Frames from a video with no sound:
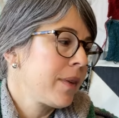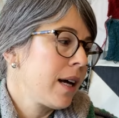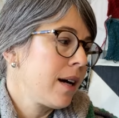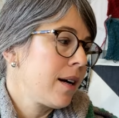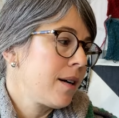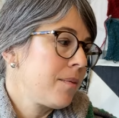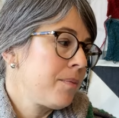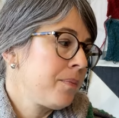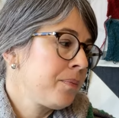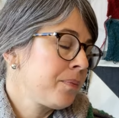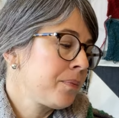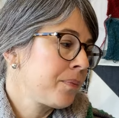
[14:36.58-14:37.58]

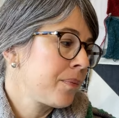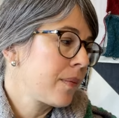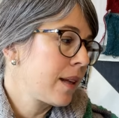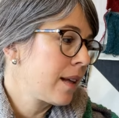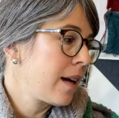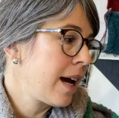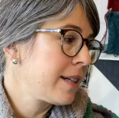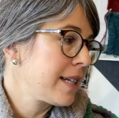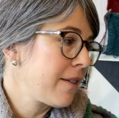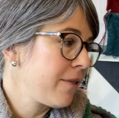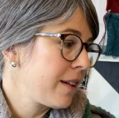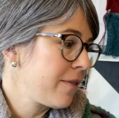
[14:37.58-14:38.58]
um, I
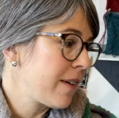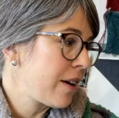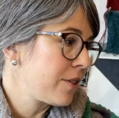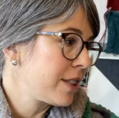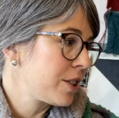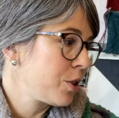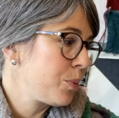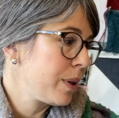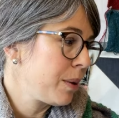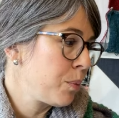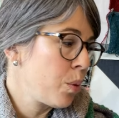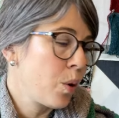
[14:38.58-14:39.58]
definitely found it to
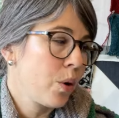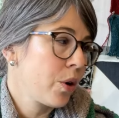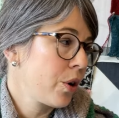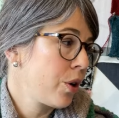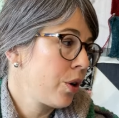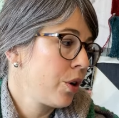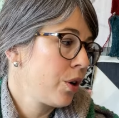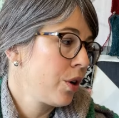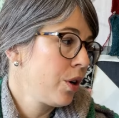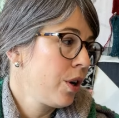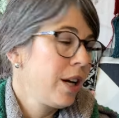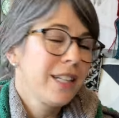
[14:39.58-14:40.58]
be more
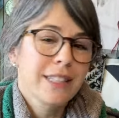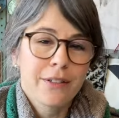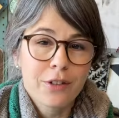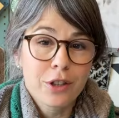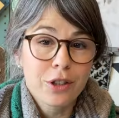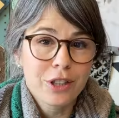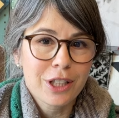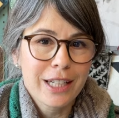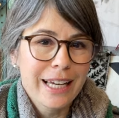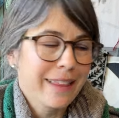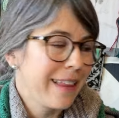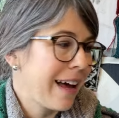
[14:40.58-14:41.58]
difficult to
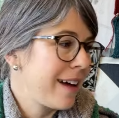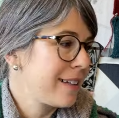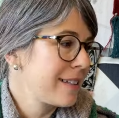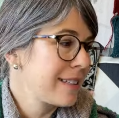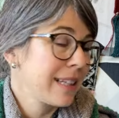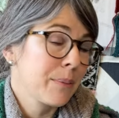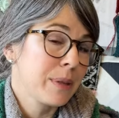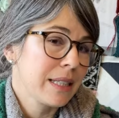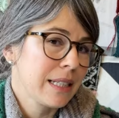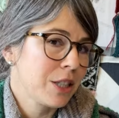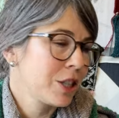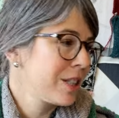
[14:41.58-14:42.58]
get that slip
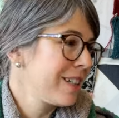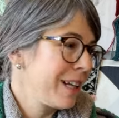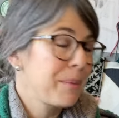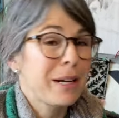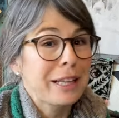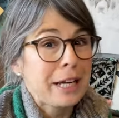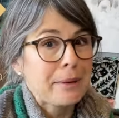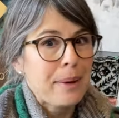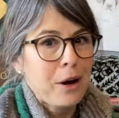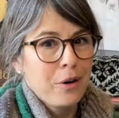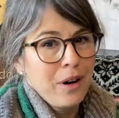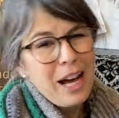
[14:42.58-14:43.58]
stitch. I'm going to let them
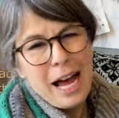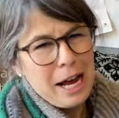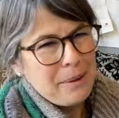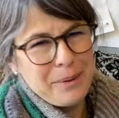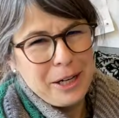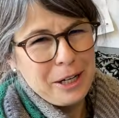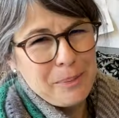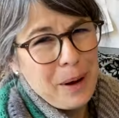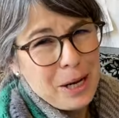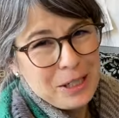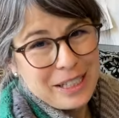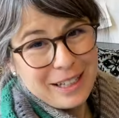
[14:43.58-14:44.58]
out. I'm not going to
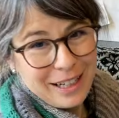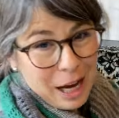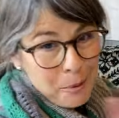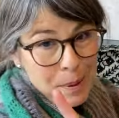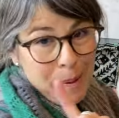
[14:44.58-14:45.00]
pause it. I'll be